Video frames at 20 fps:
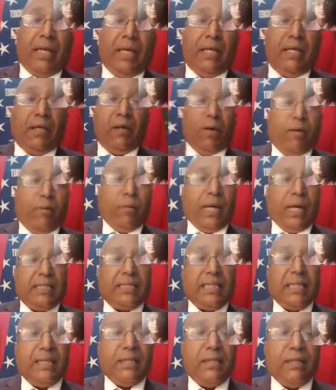Whilst
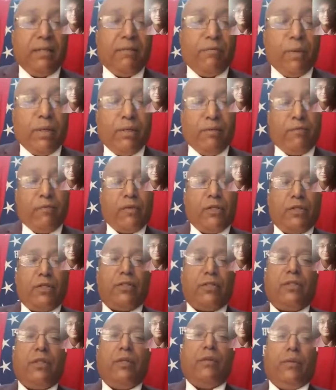England have won the first
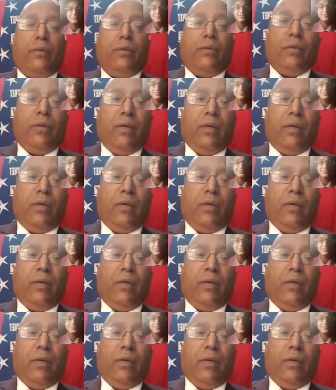two,